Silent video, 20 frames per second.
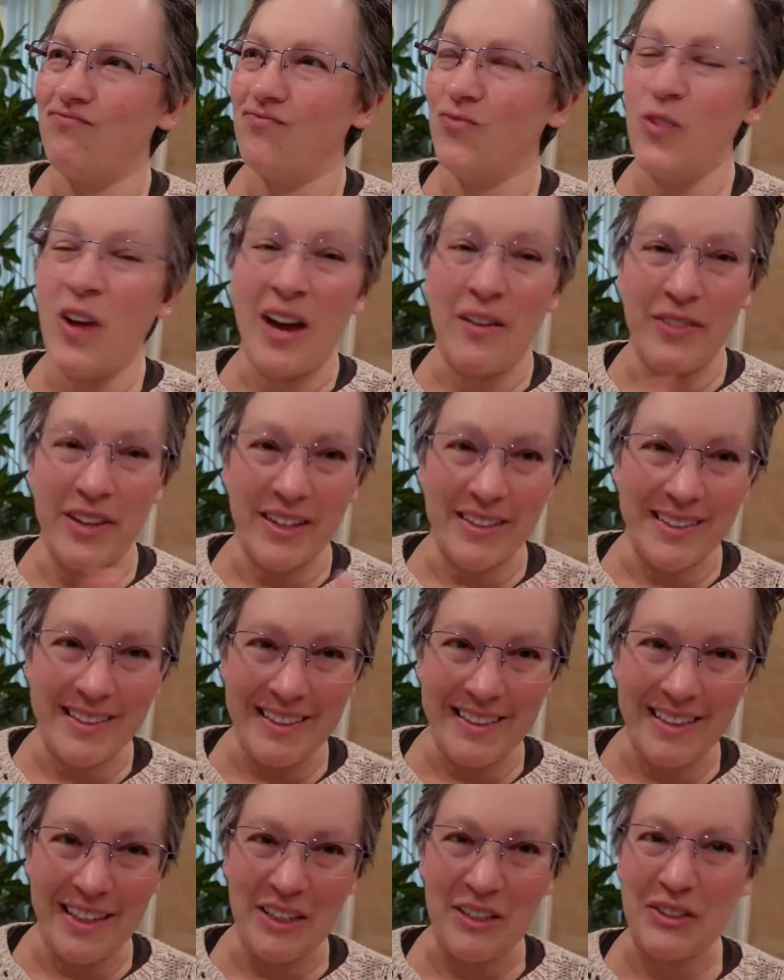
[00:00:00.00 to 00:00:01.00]
having a
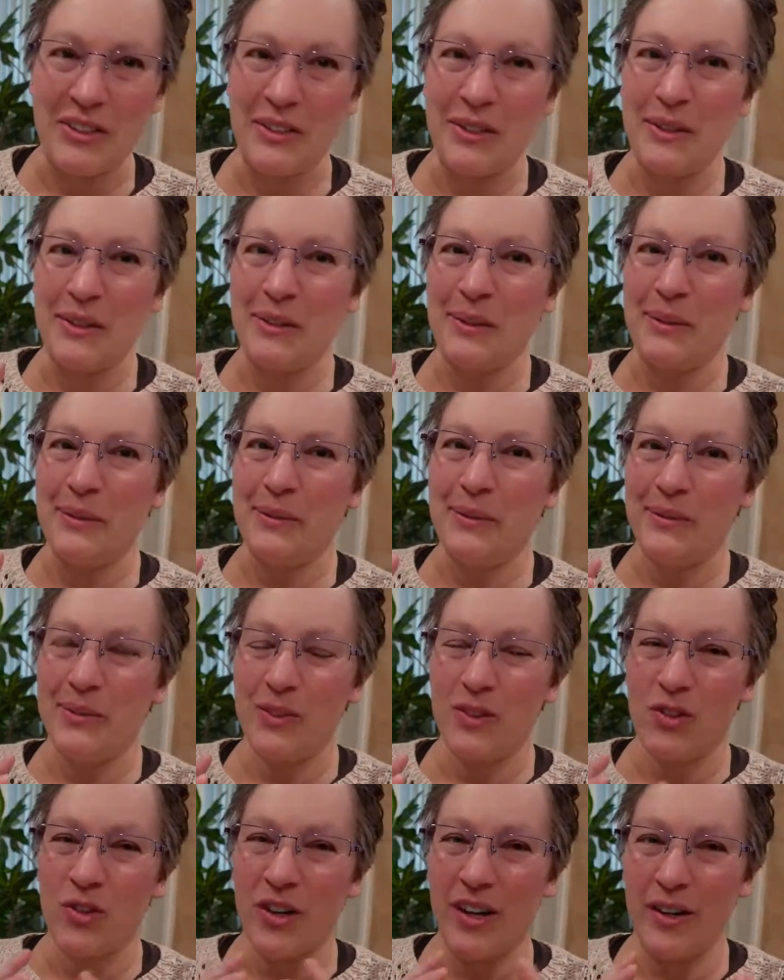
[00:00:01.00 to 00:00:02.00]
teenager,
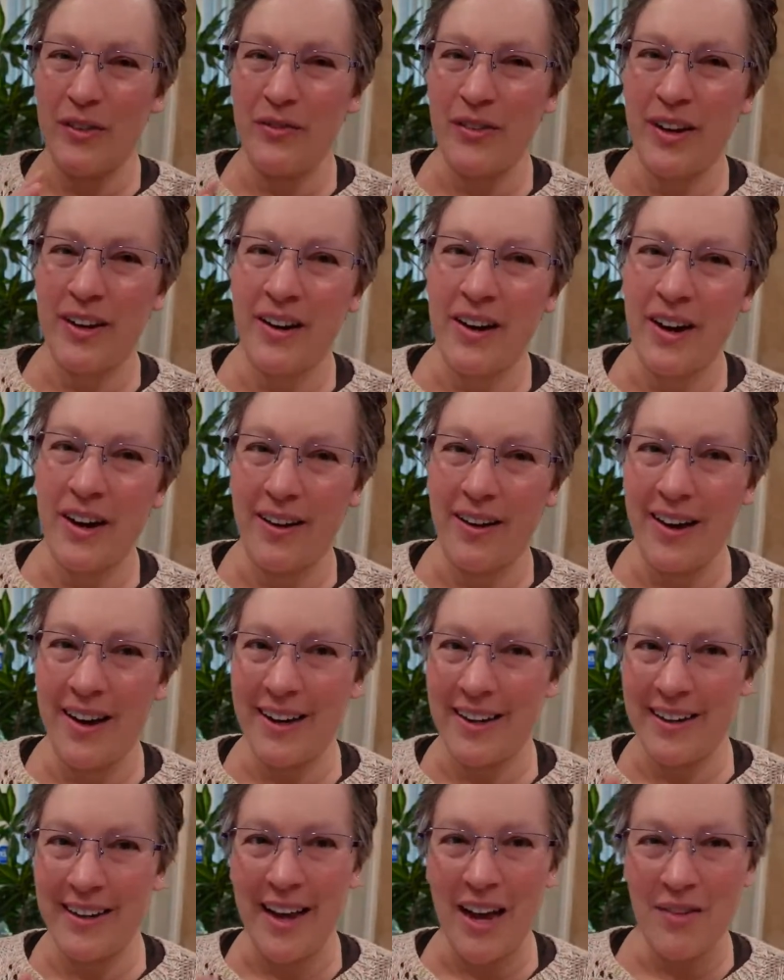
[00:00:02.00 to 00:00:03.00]
trying to figure out how
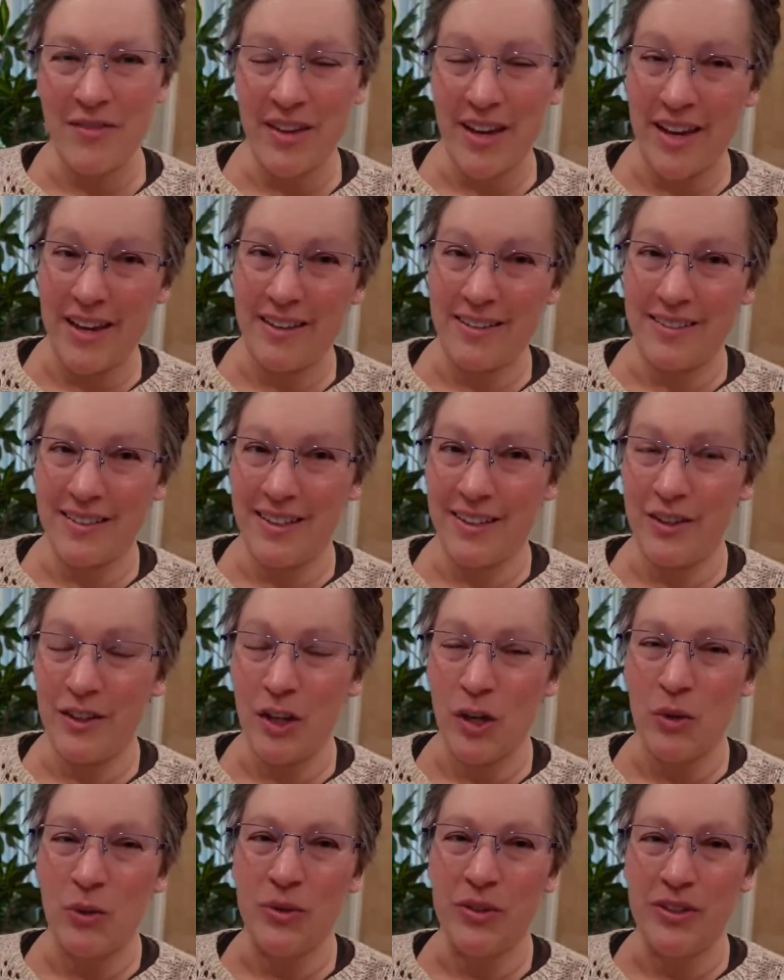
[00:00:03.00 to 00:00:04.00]
to navigate the
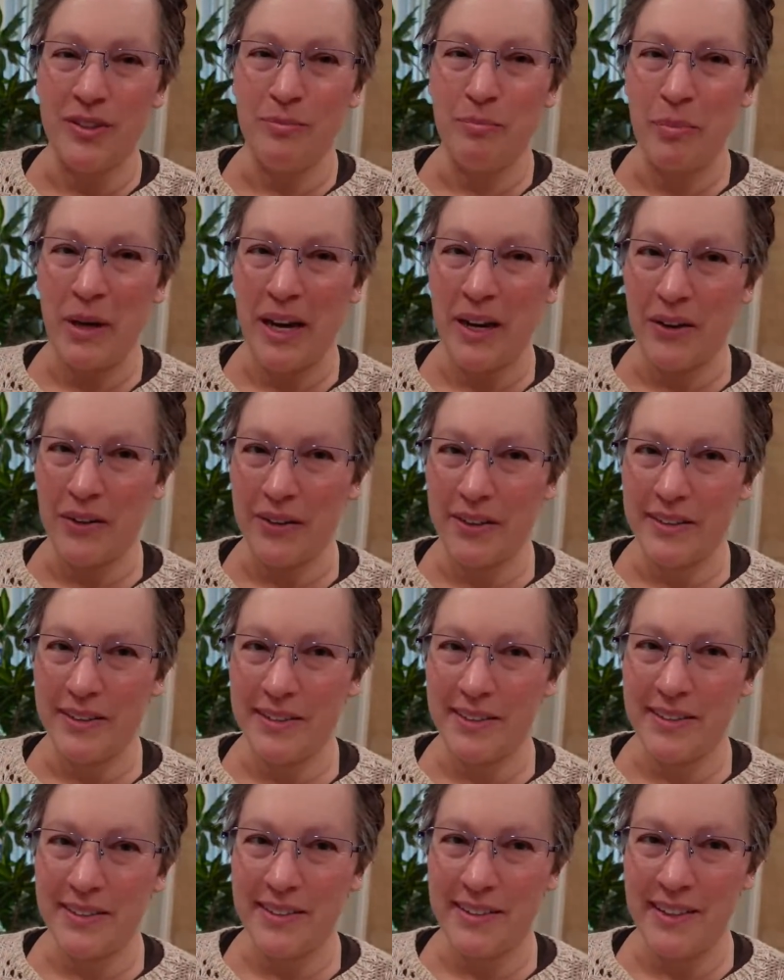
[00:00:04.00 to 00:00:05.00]
whole
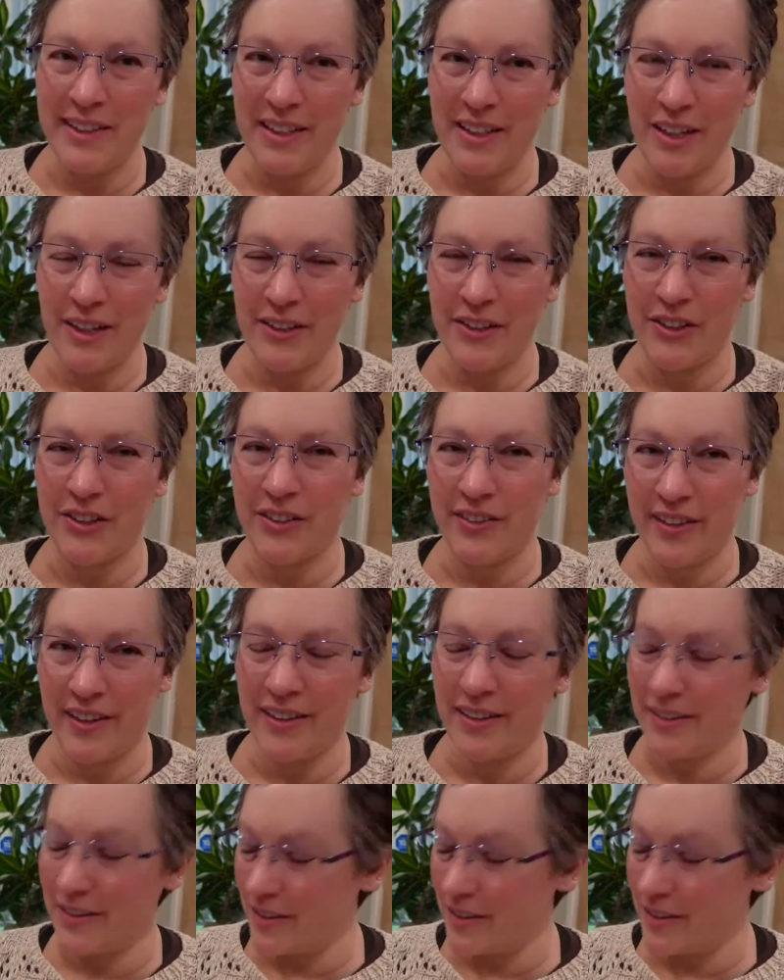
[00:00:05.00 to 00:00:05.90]
parent teenager thing.